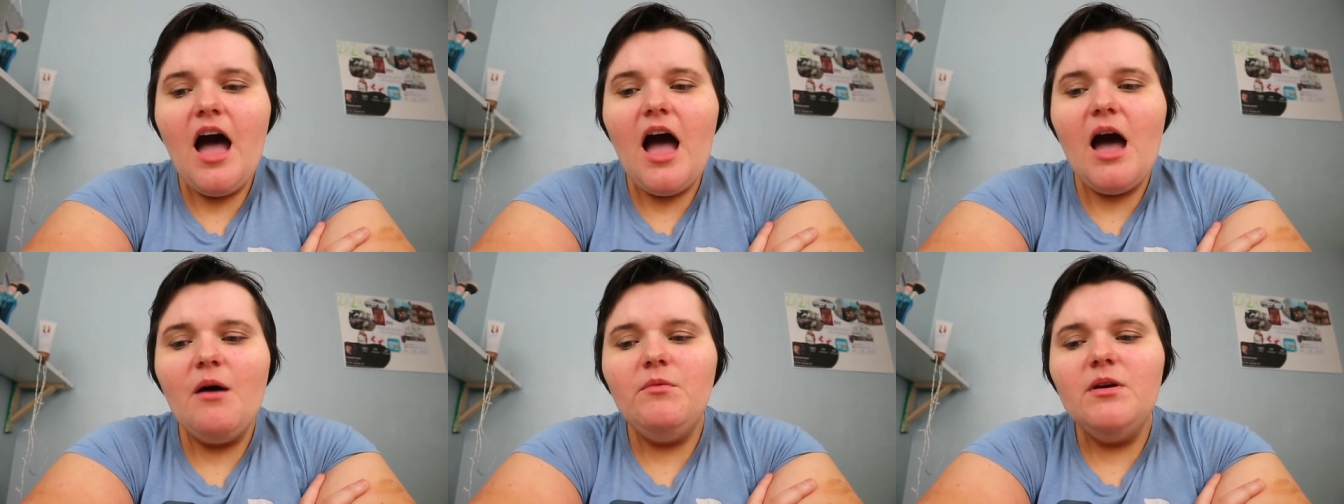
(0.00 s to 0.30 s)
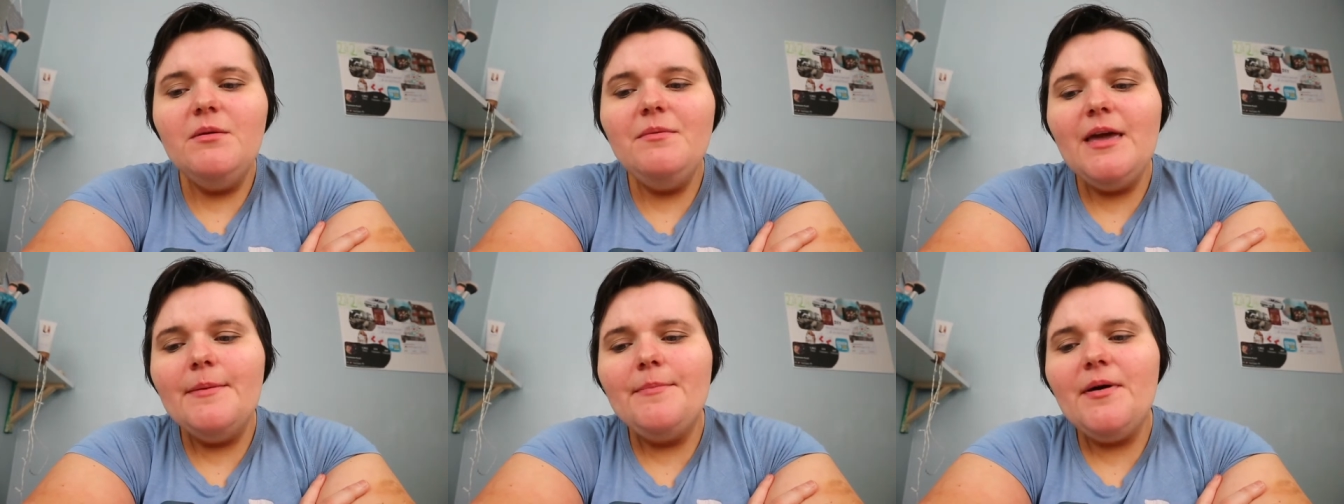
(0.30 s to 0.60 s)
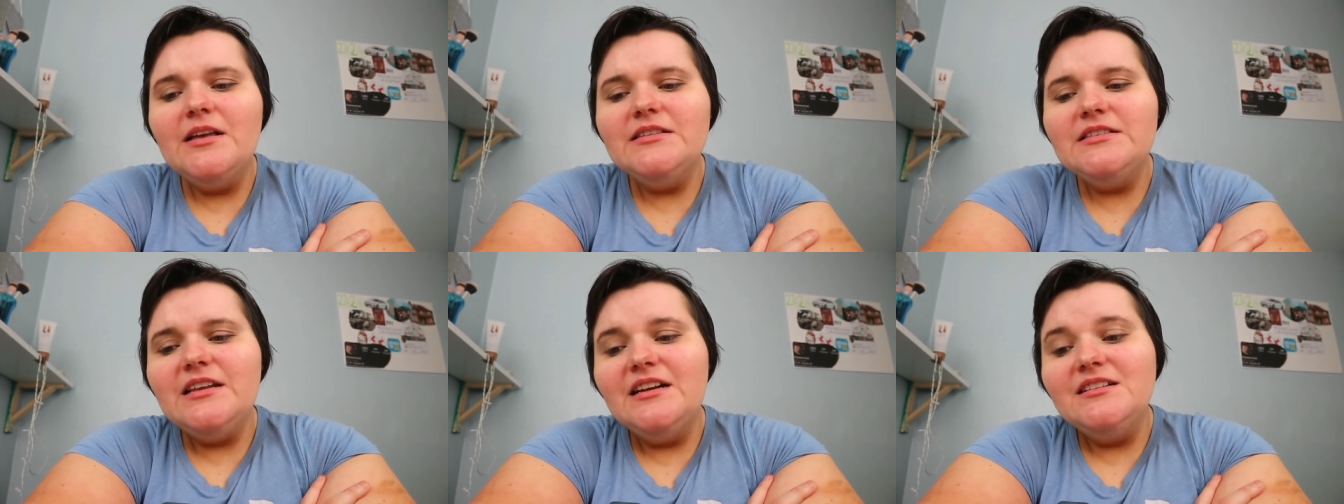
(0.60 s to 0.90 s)
I want to be a
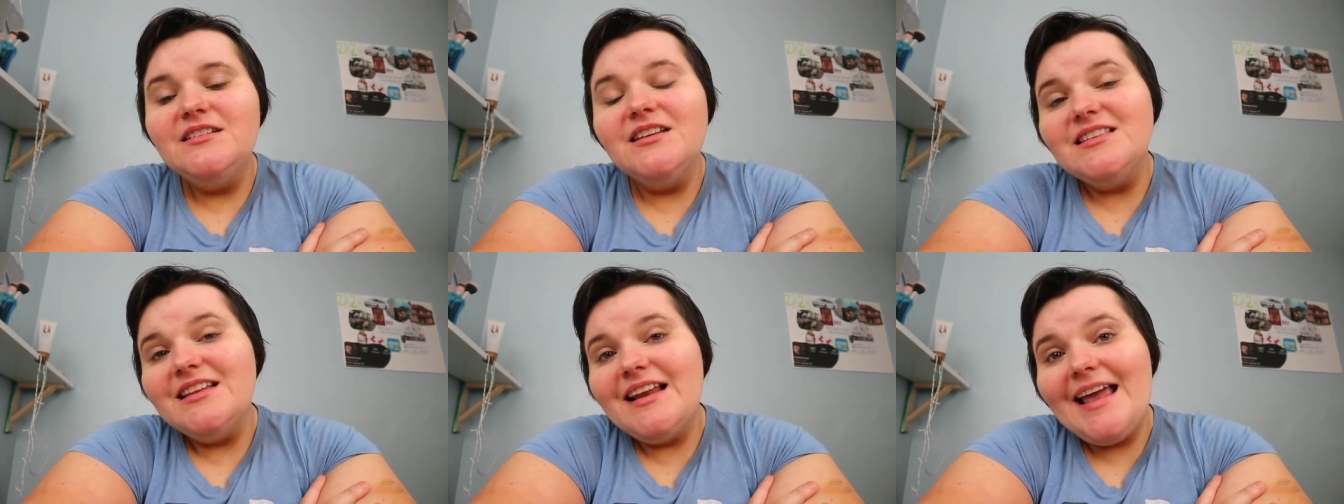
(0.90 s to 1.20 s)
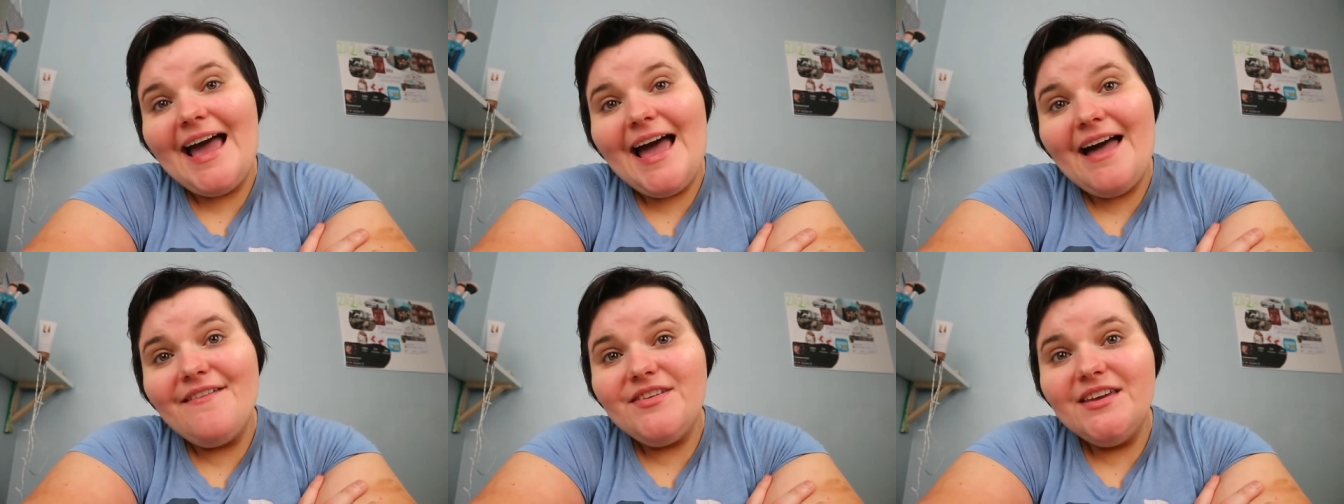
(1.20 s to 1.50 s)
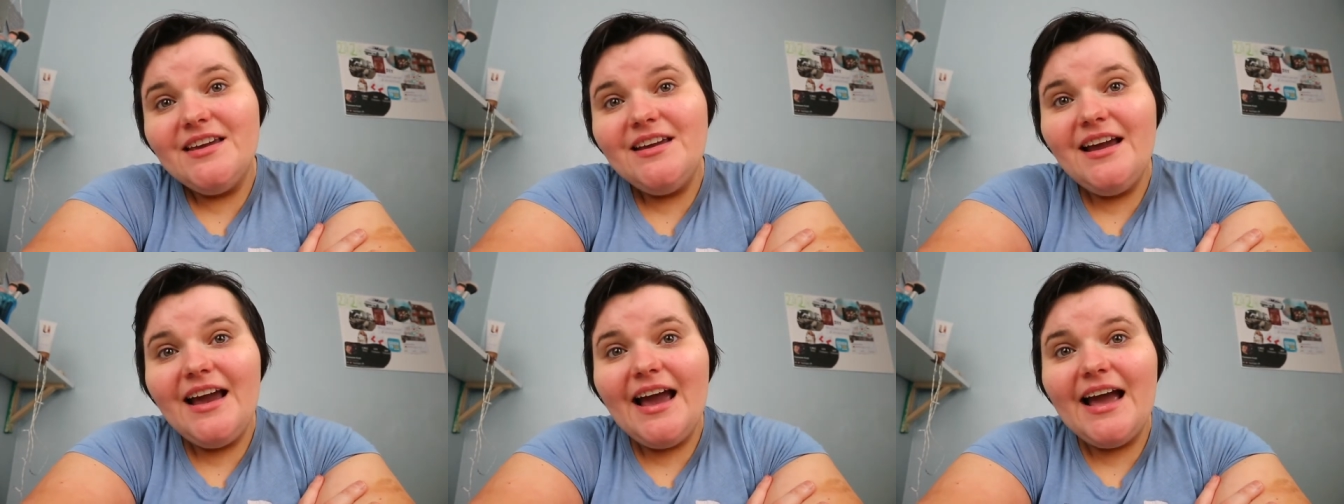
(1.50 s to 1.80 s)
person that doesn't have
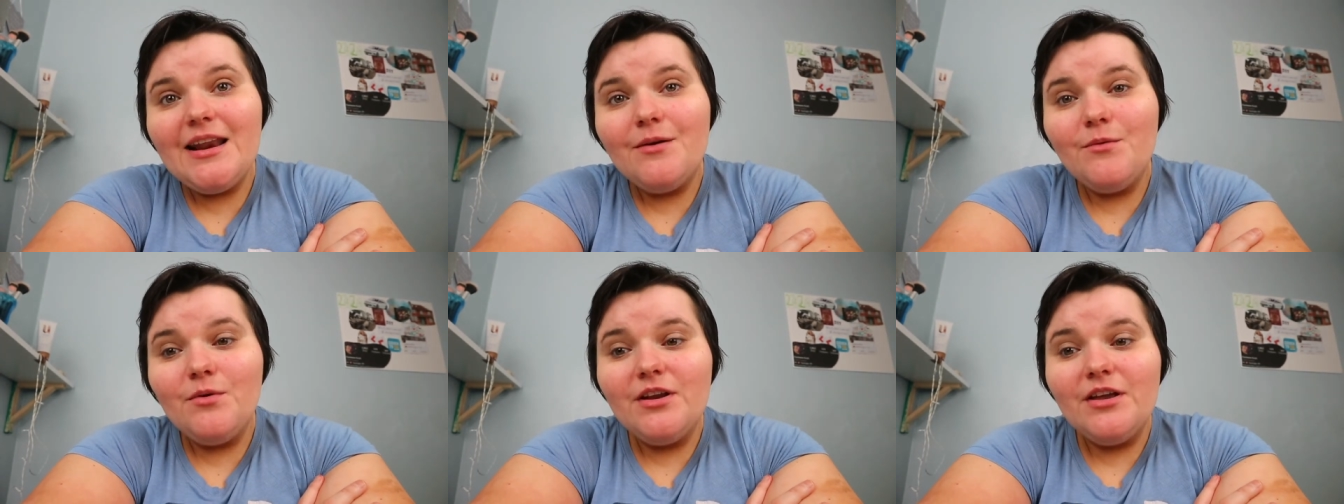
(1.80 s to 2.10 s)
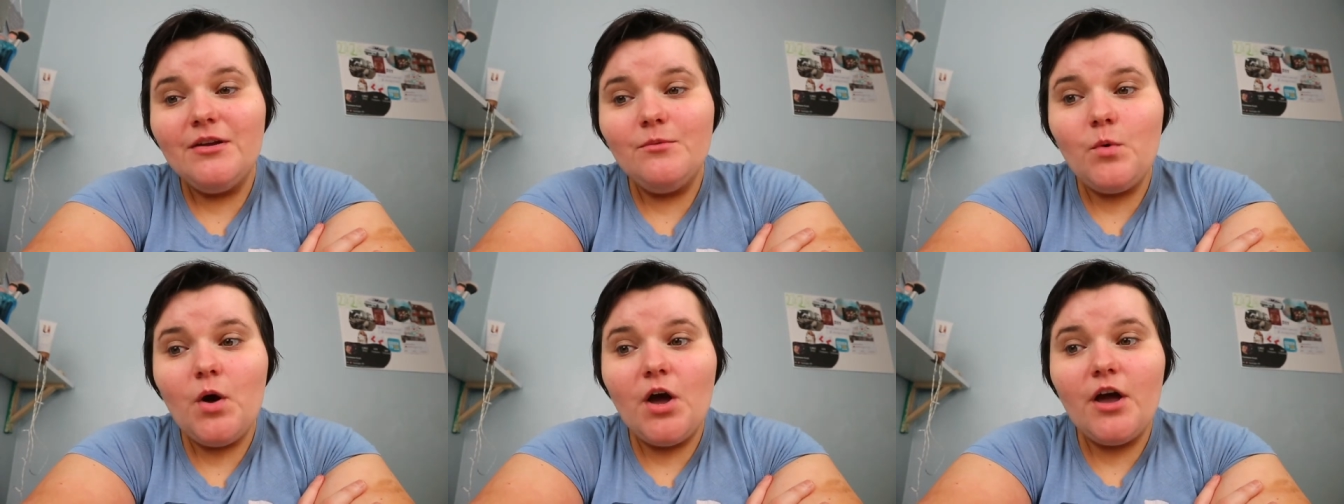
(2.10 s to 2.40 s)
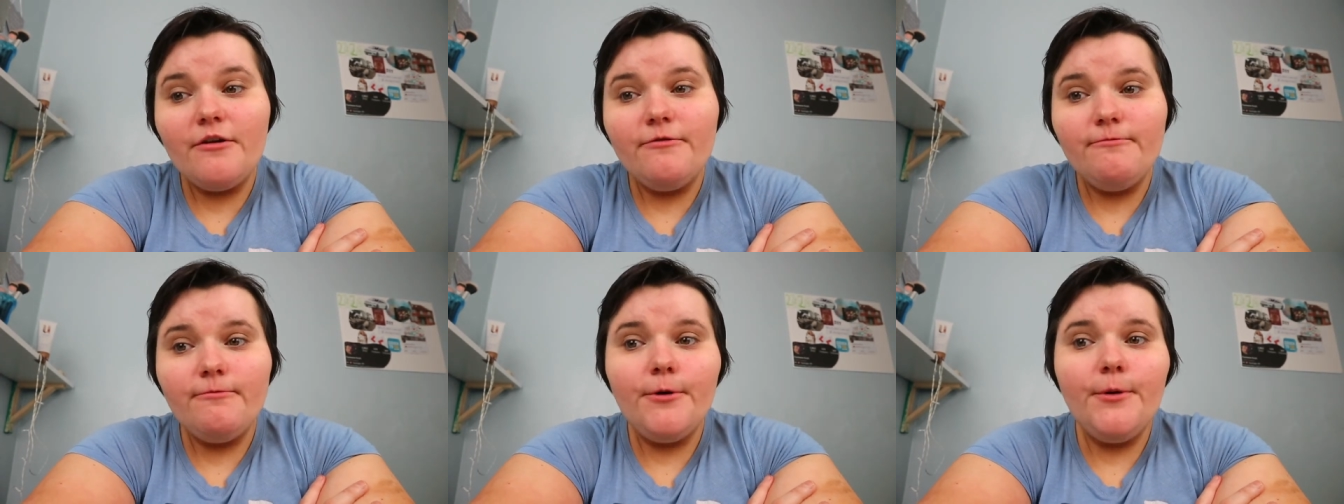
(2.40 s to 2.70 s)
it, and I want to
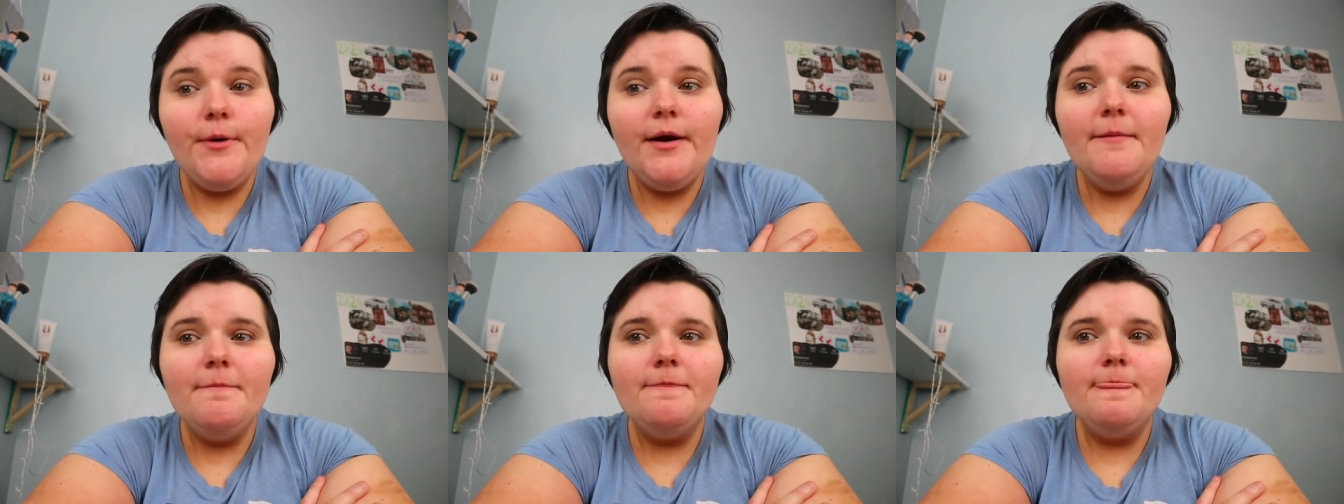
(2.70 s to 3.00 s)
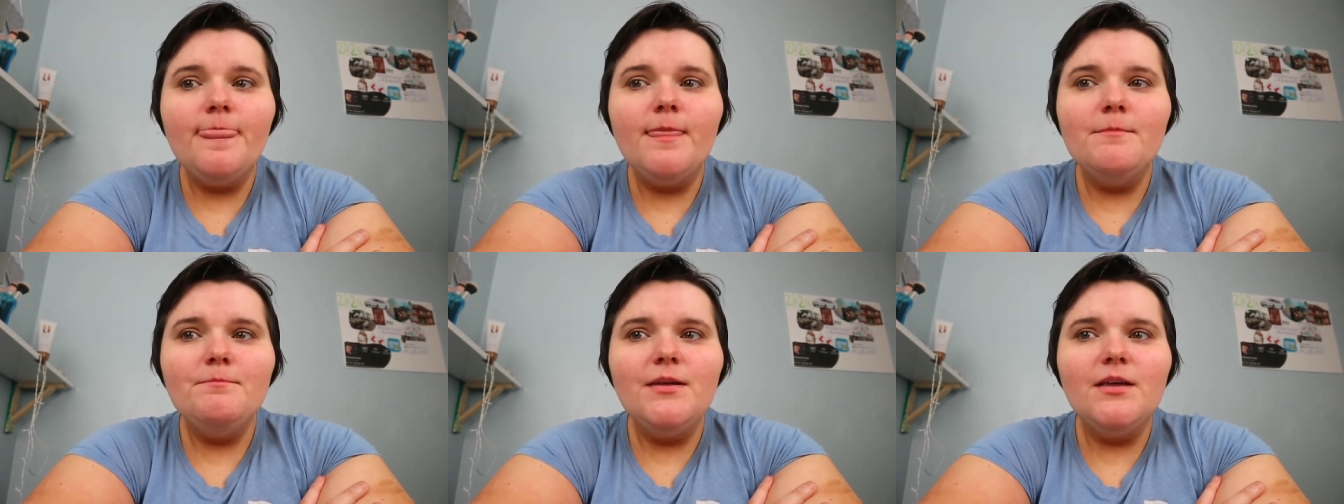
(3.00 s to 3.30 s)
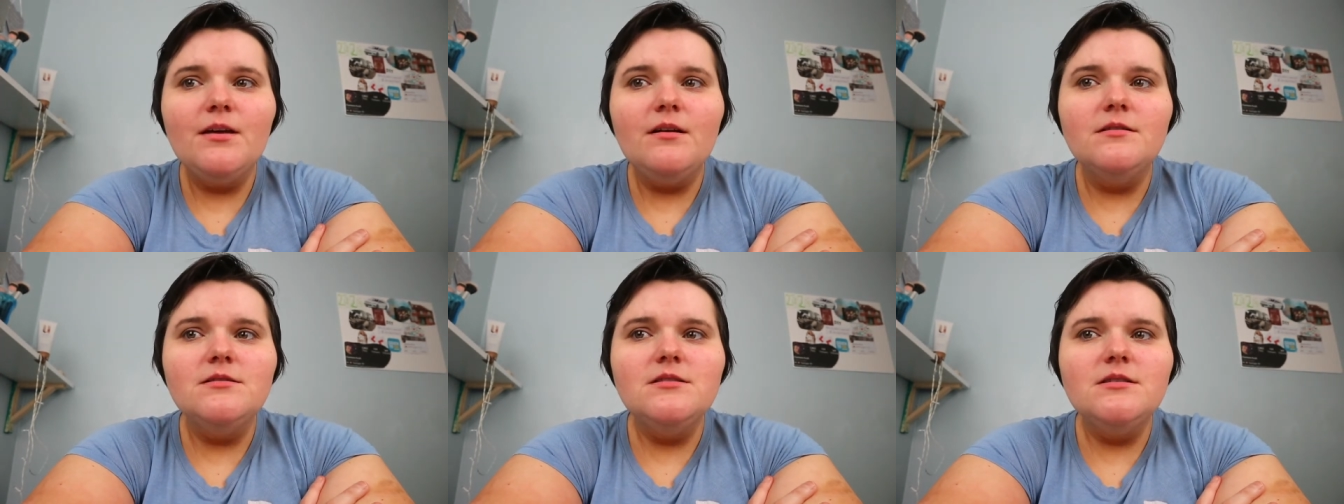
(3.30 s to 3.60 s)
work through it,
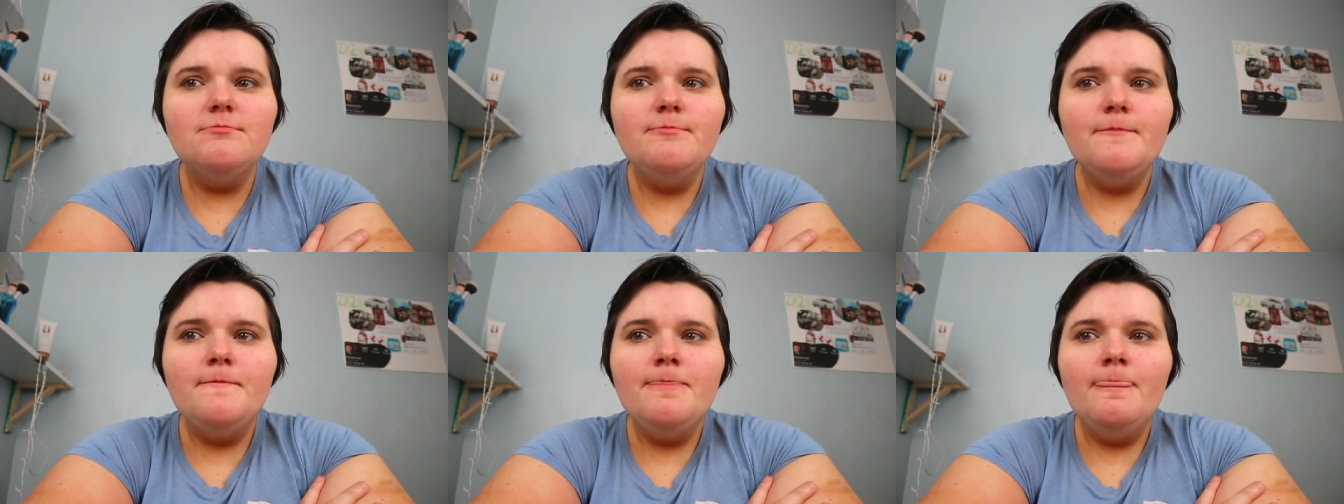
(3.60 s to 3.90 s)
because